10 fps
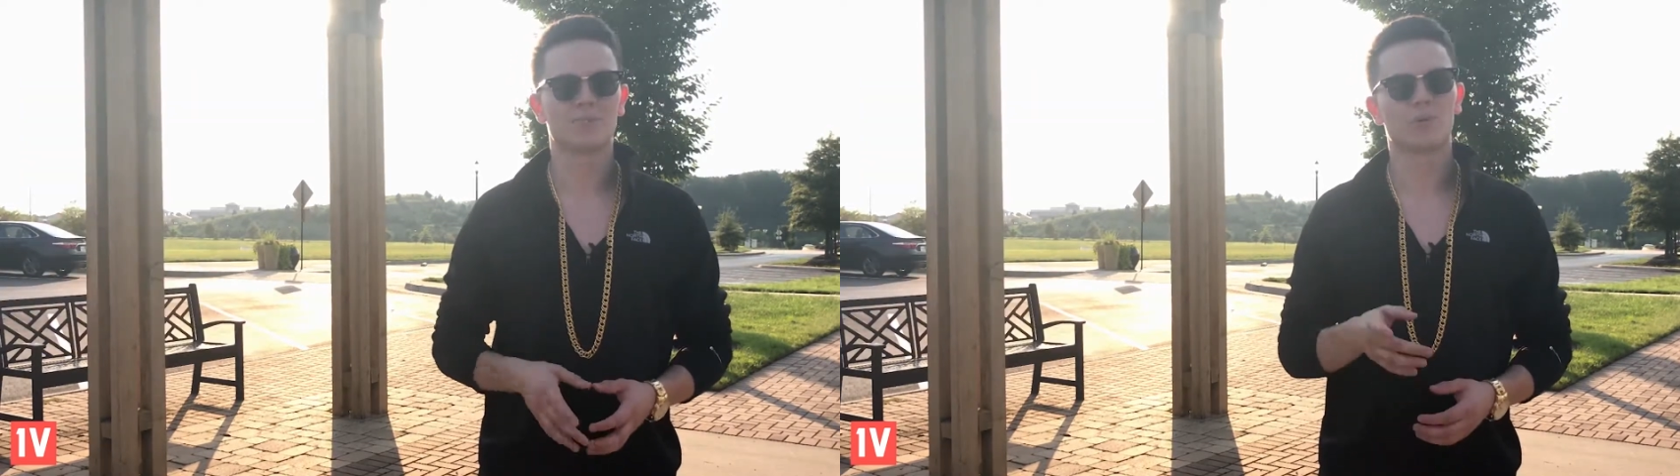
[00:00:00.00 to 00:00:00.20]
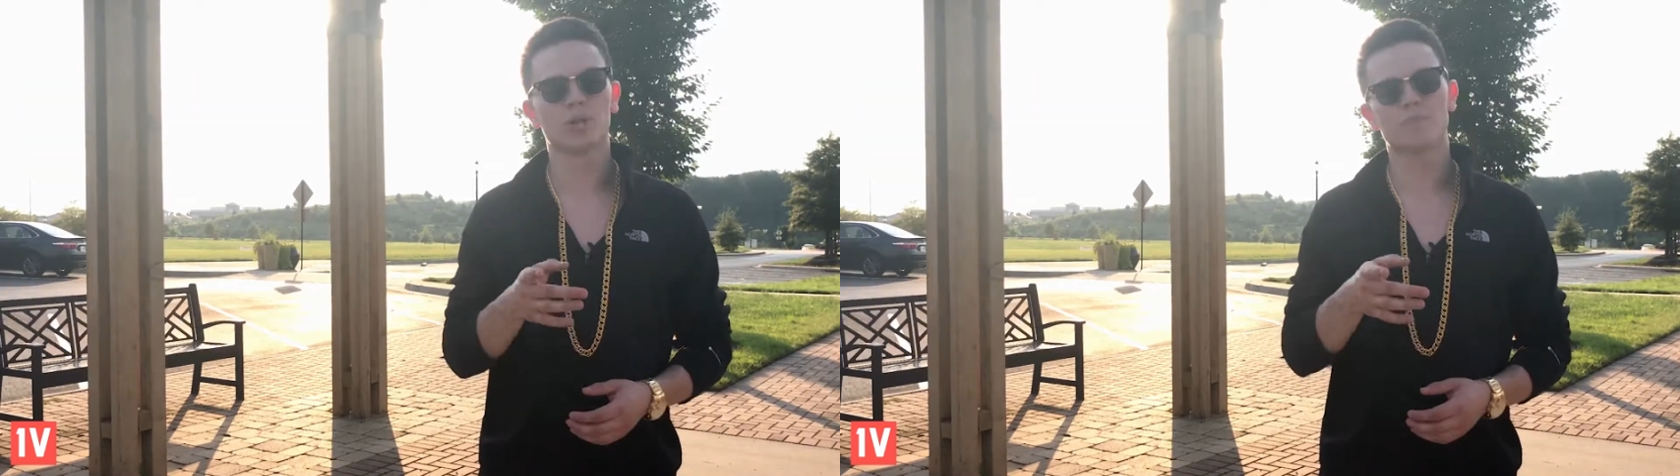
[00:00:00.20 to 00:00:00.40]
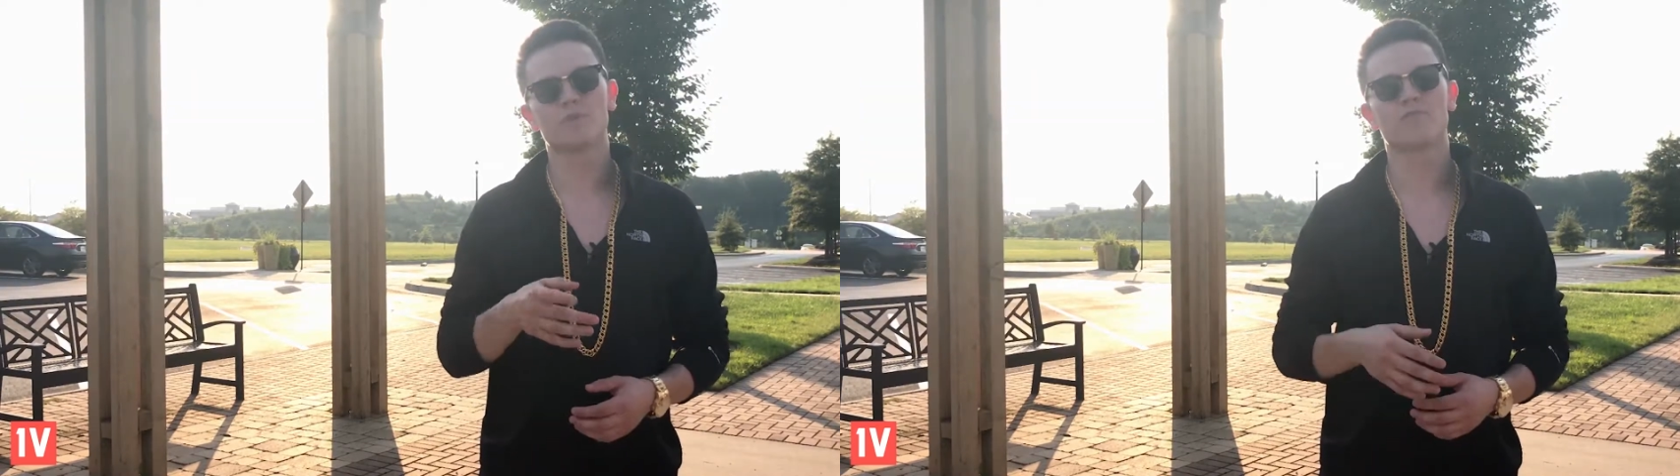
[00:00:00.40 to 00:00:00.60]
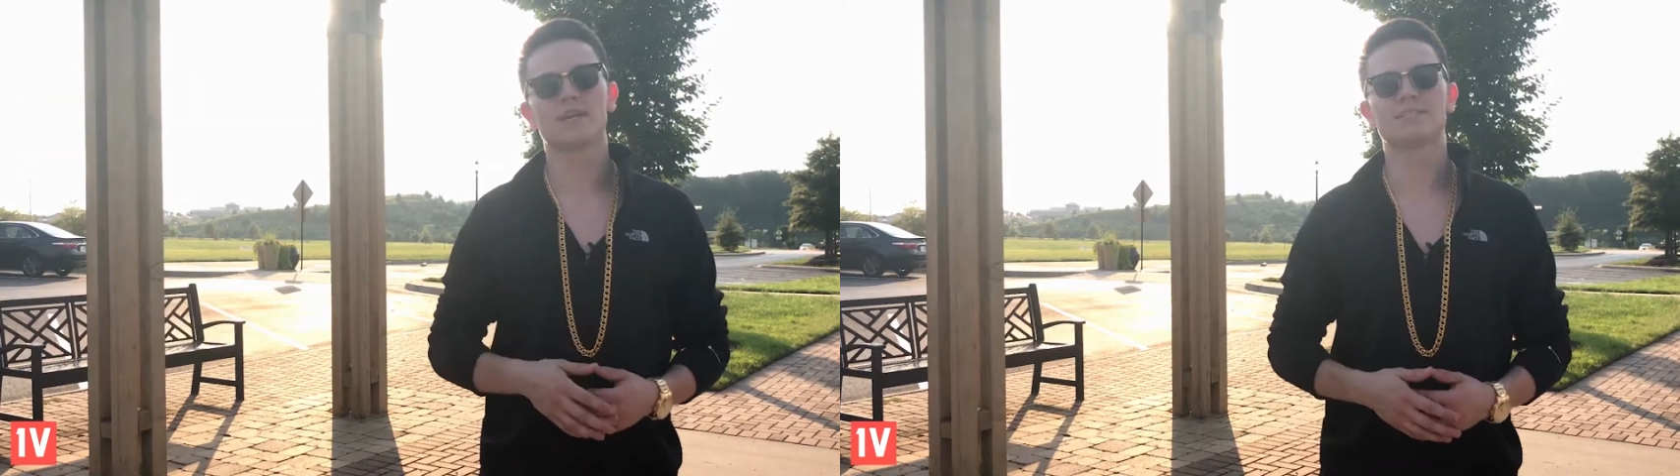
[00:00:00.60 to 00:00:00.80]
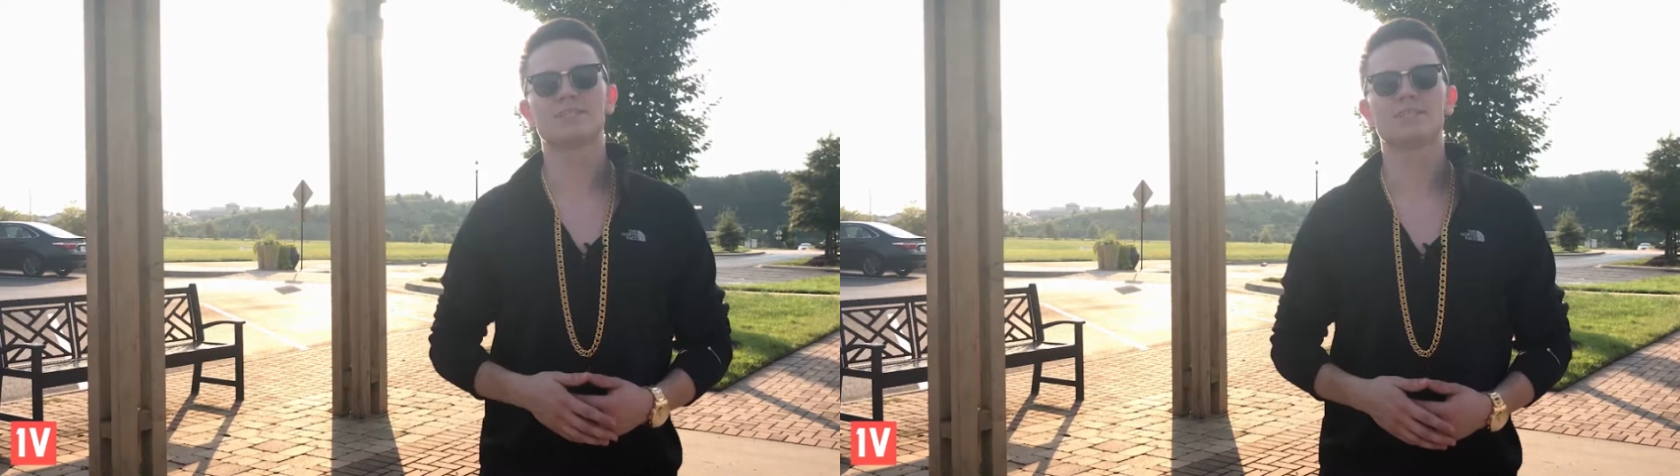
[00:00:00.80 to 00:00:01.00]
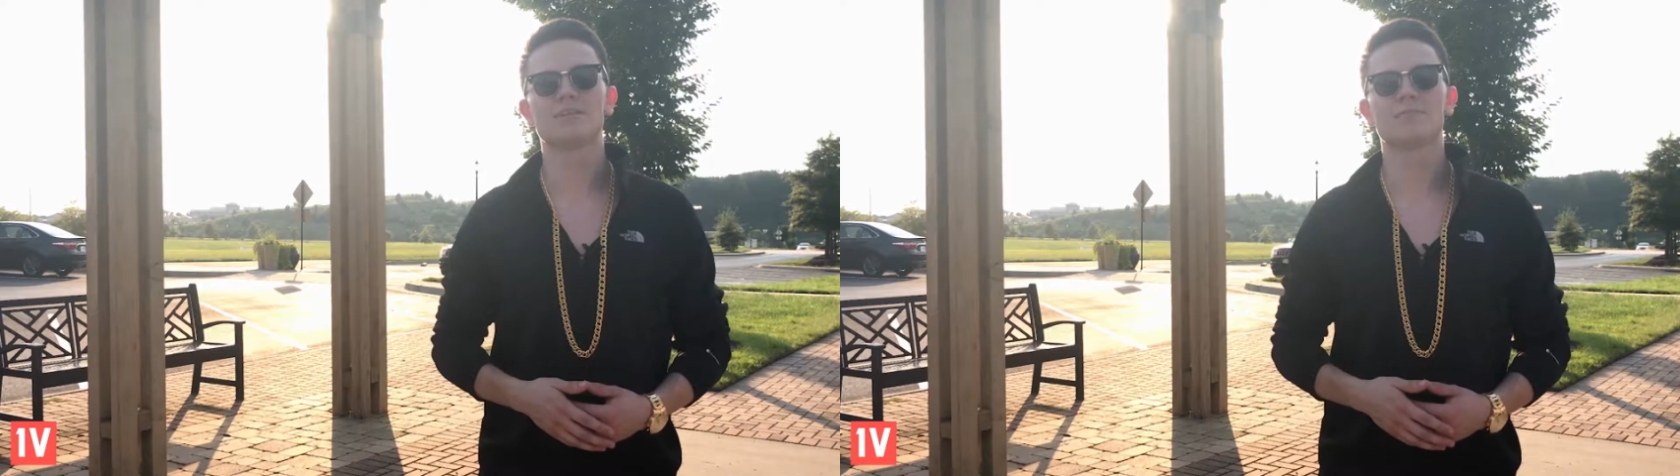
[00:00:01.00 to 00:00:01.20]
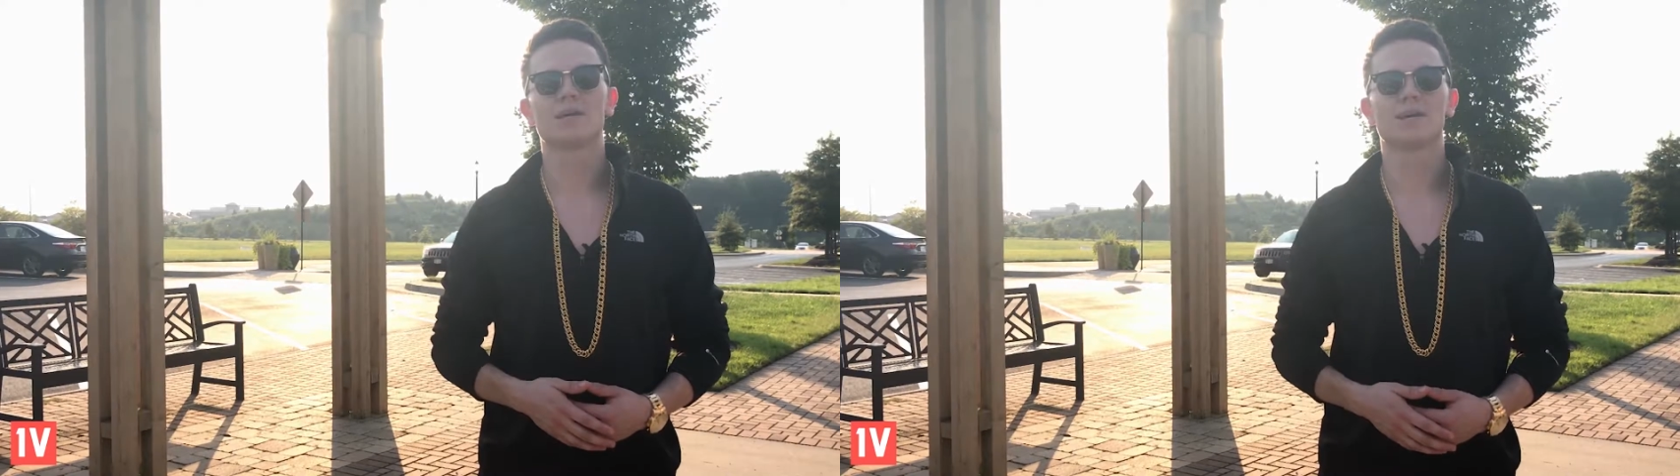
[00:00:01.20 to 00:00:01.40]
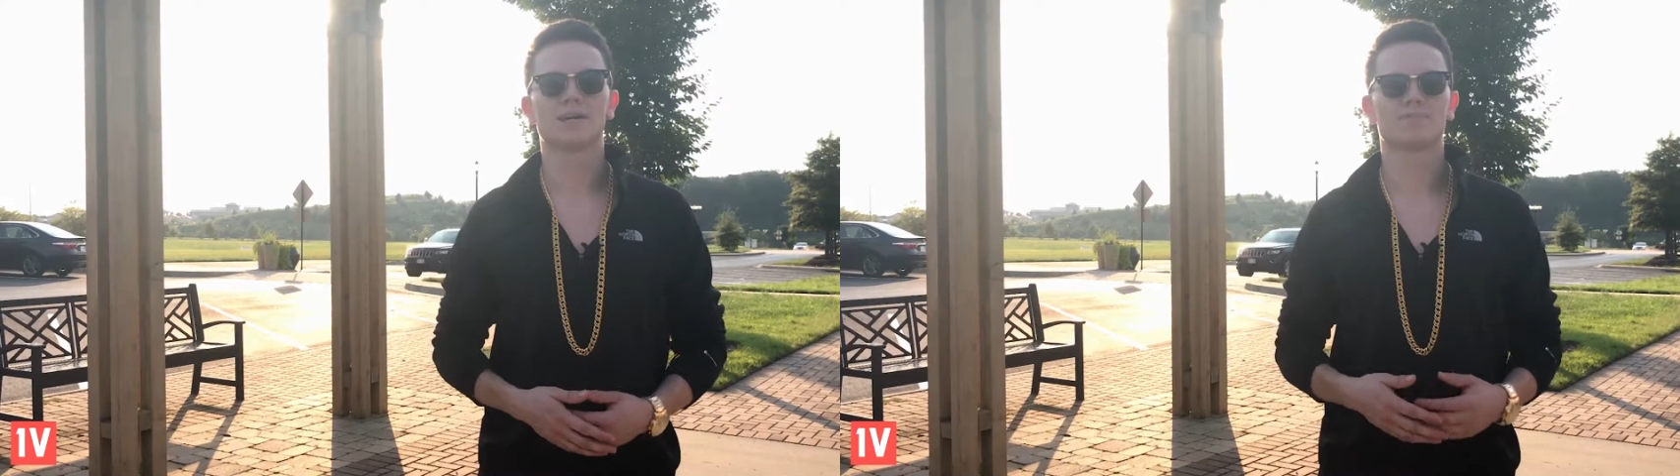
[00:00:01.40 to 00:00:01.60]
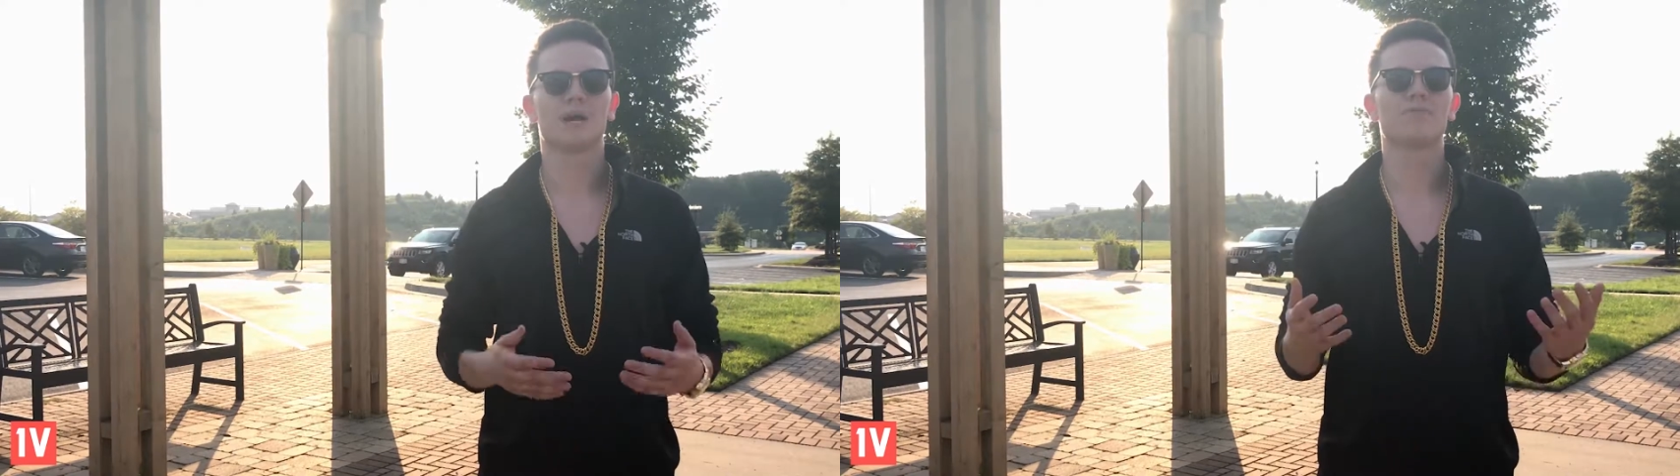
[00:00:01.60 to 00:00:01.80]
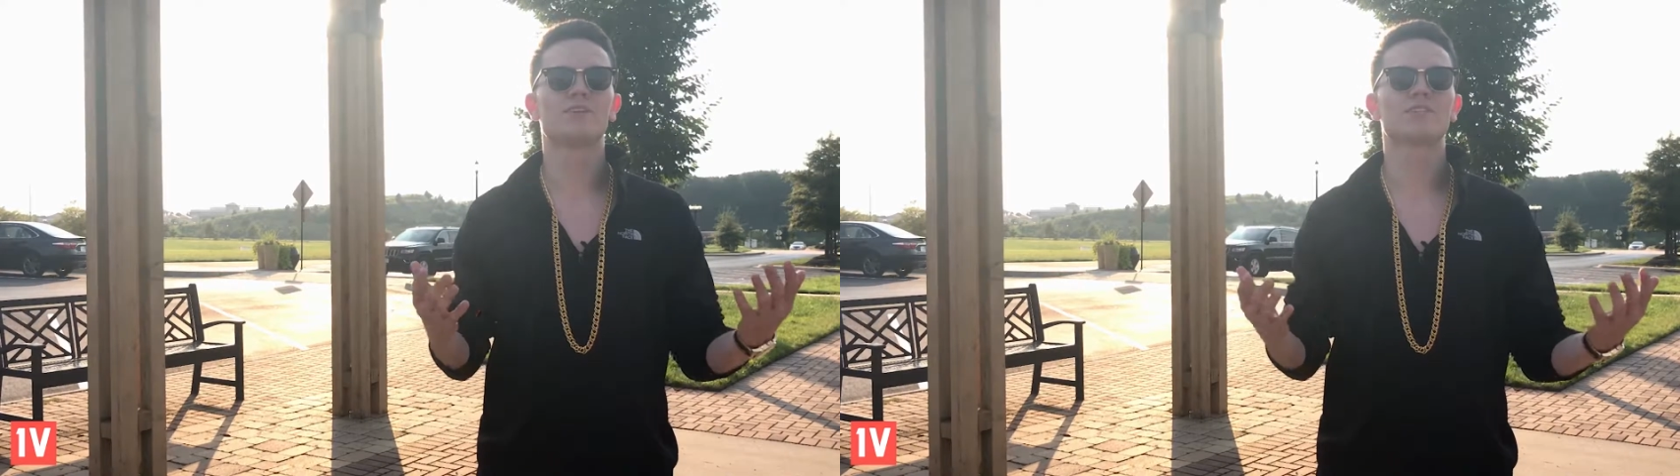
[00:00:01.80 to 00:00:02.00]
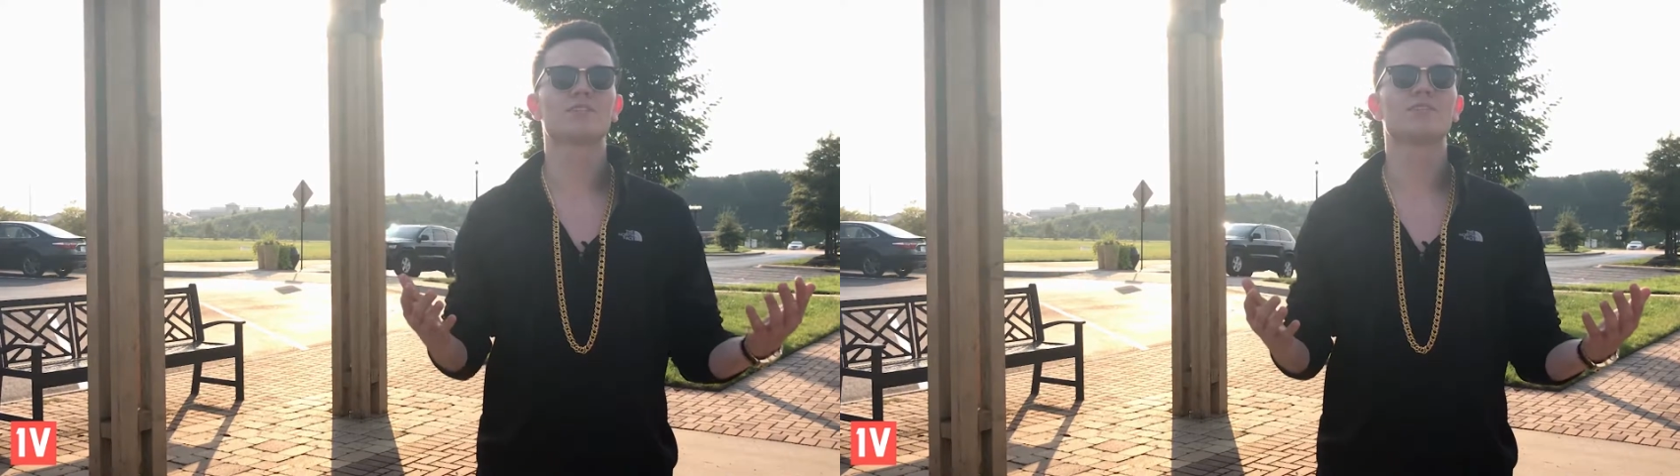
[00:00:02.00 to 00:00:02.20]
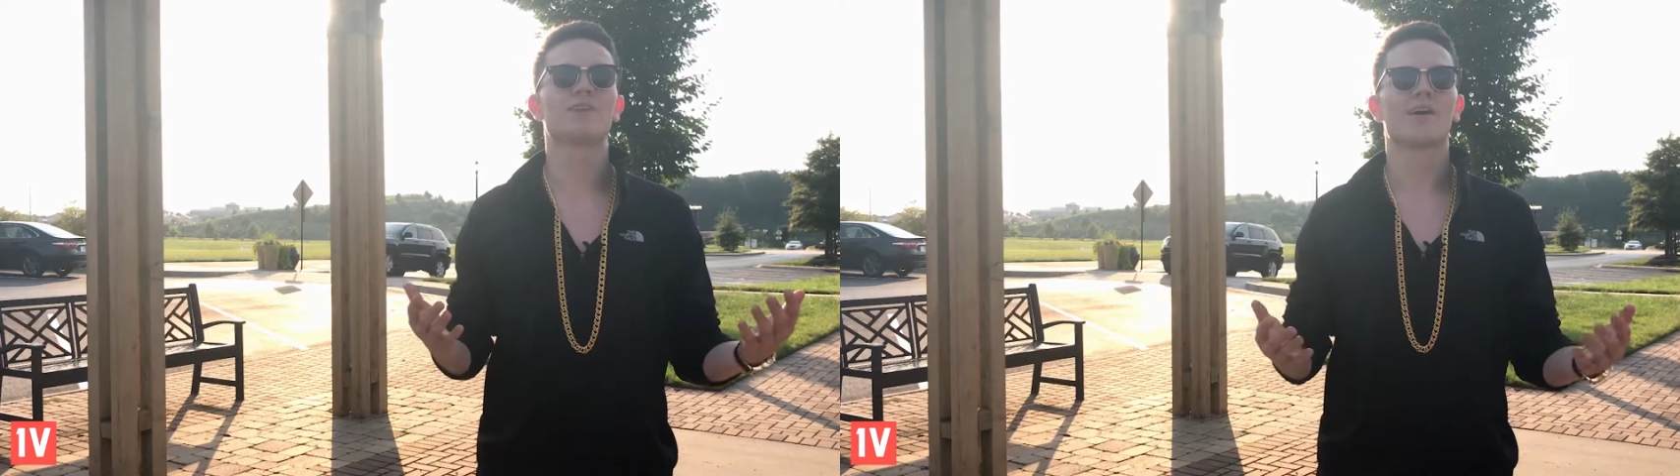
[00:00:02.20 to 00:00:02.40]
Pull up your fantasy team because my visions